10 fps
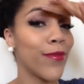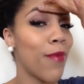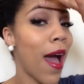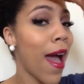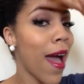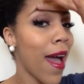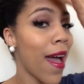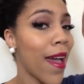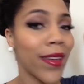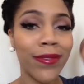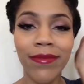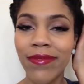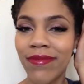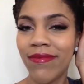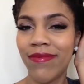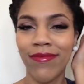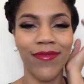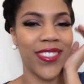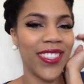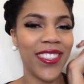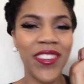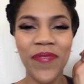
what?